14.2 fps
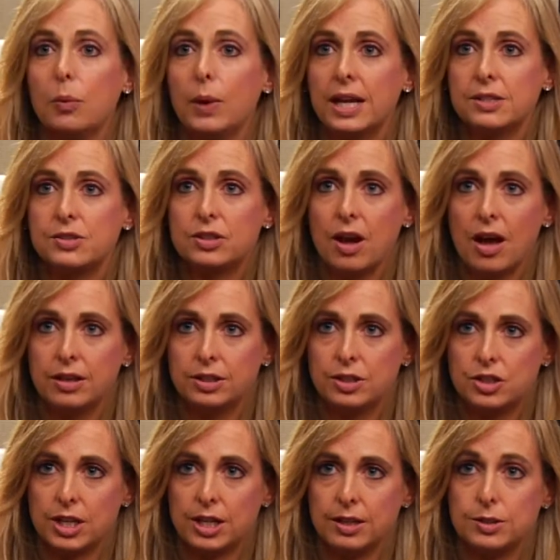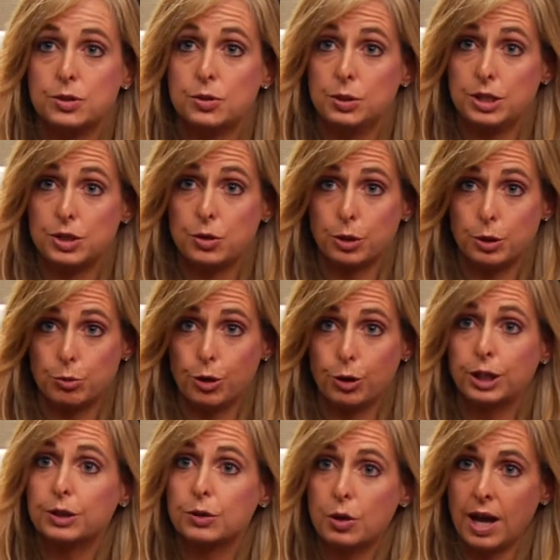went to college at SUNY Stony
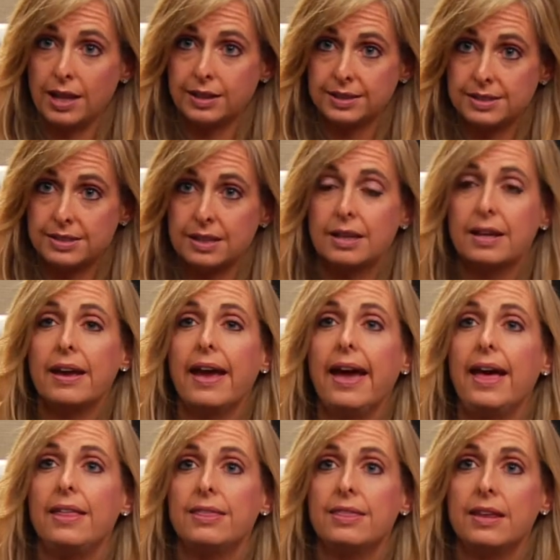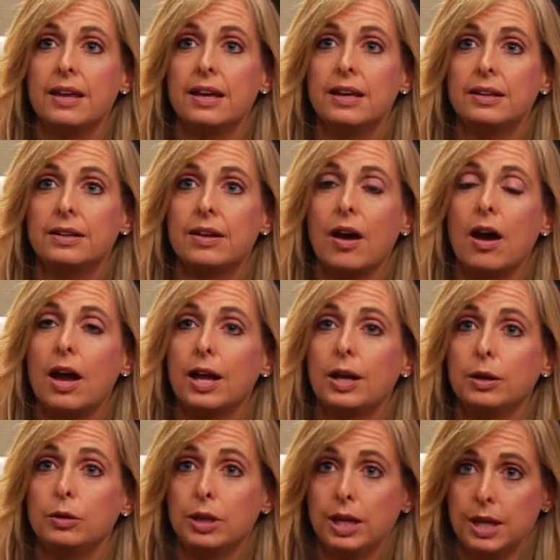Brook in Long Island, and then
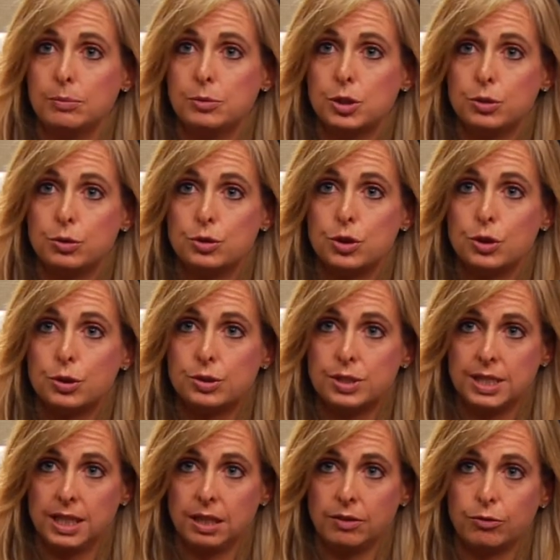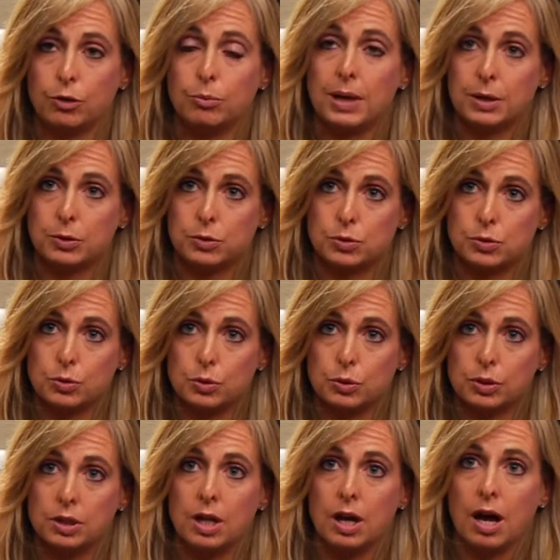I came to New Jersey for medical
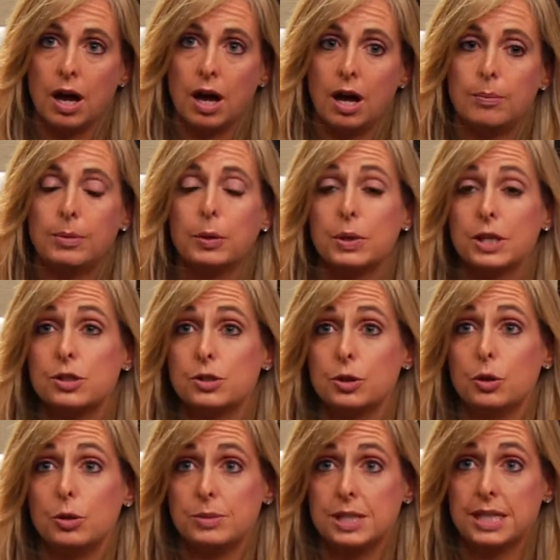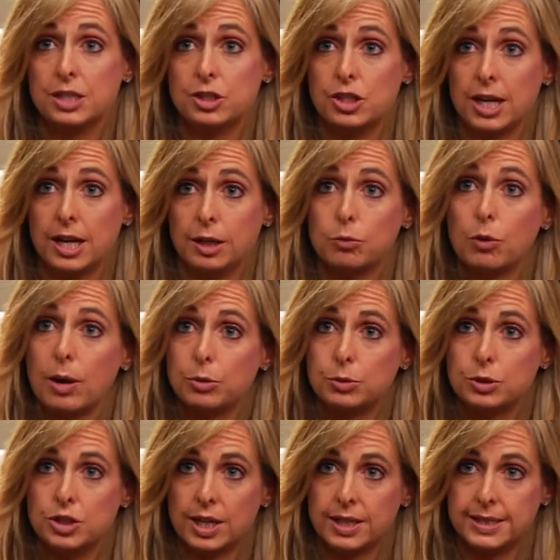school. Um, I went to UMDNJ at Robert
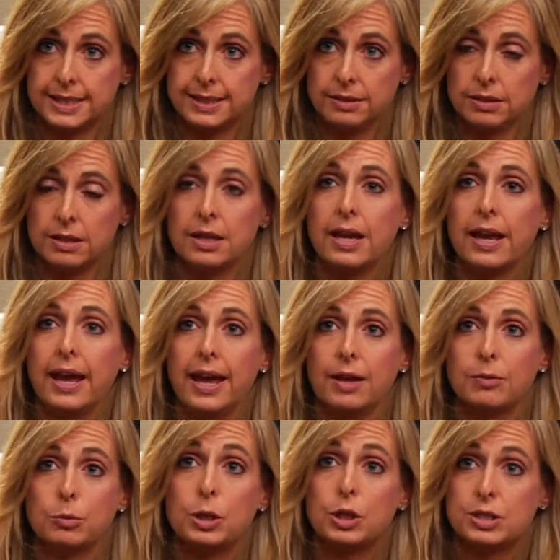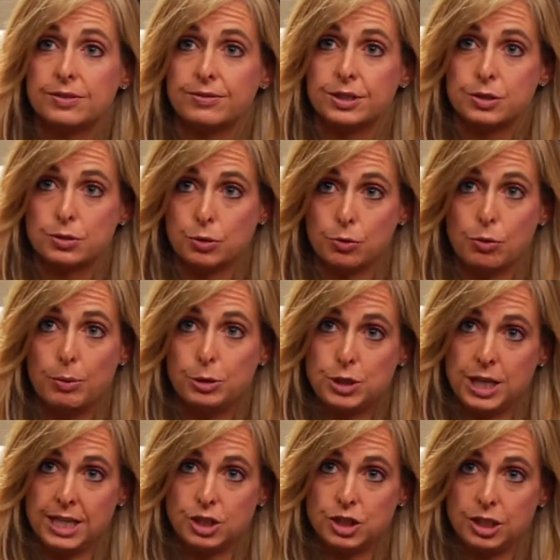Wood Johnson, and because of its good
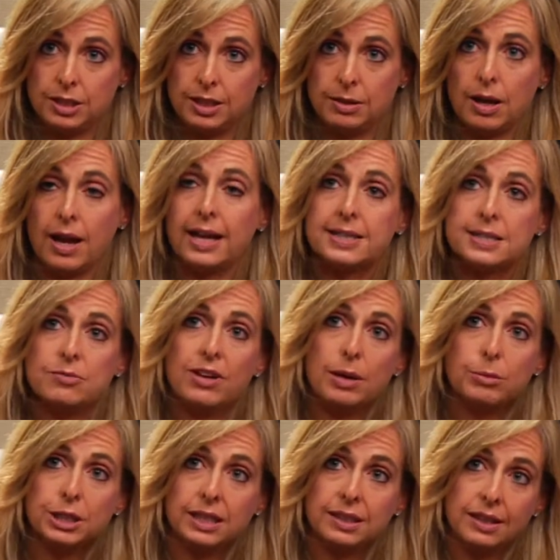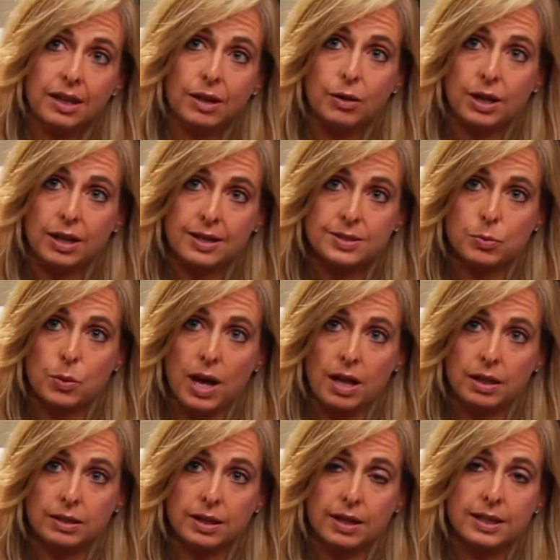reputation, and I had some family in the area as
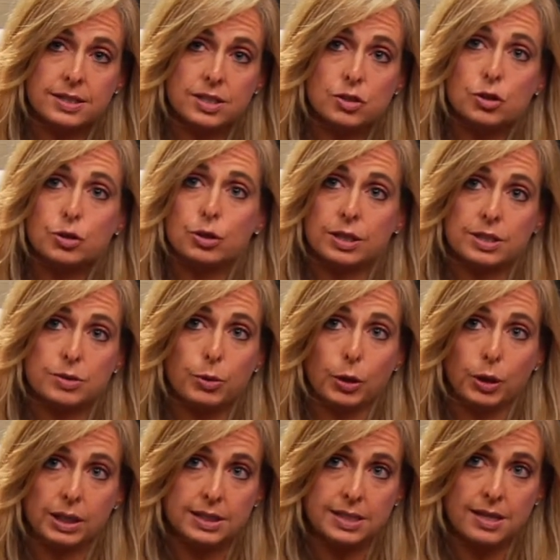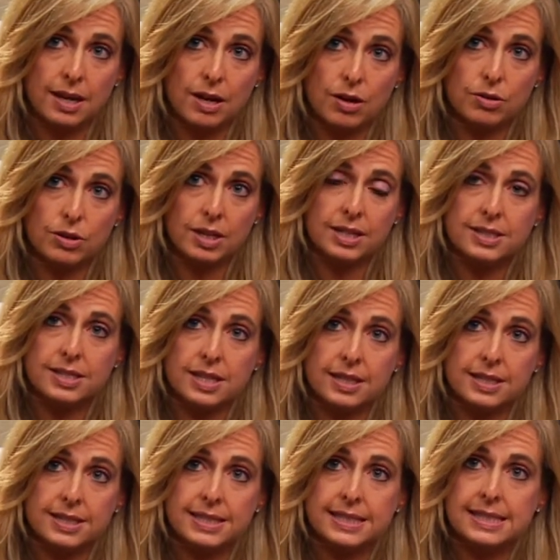well, and I had such a good experience there that I
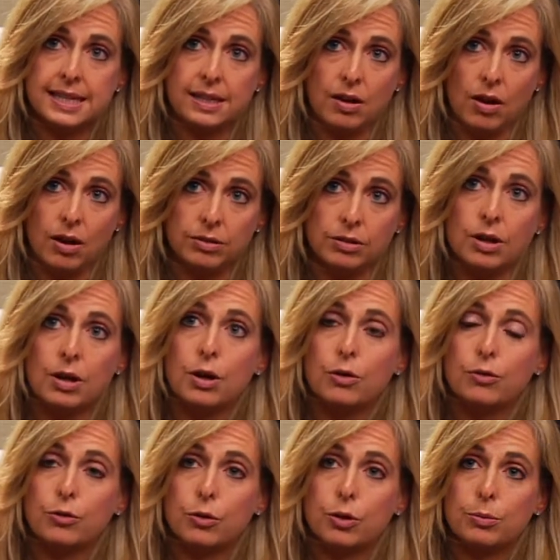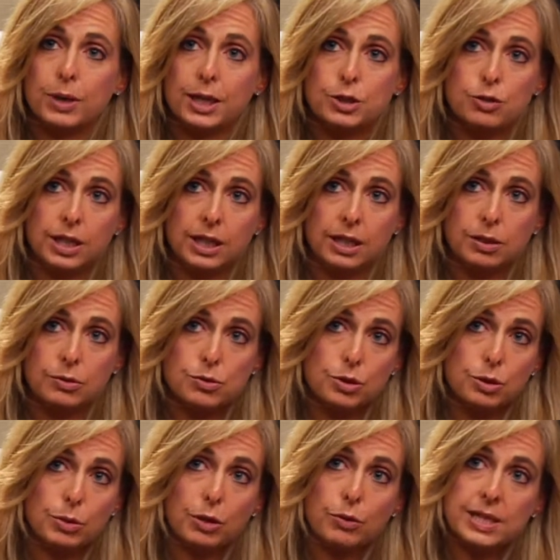decided to stay on for my training and
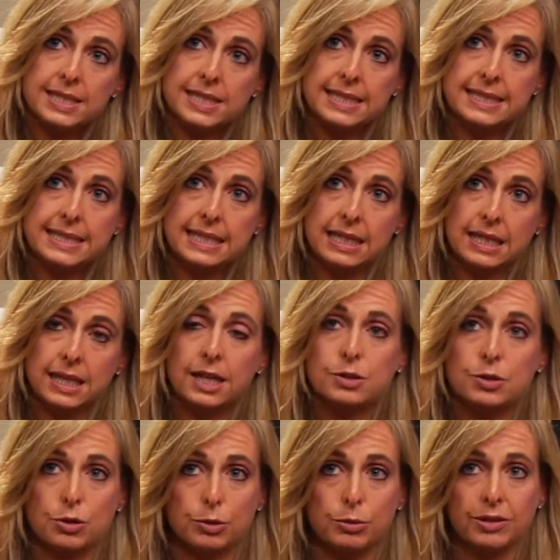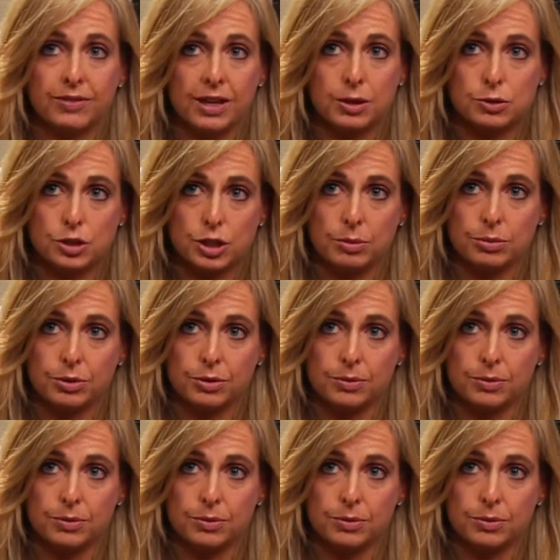during my residency and during my fellowship.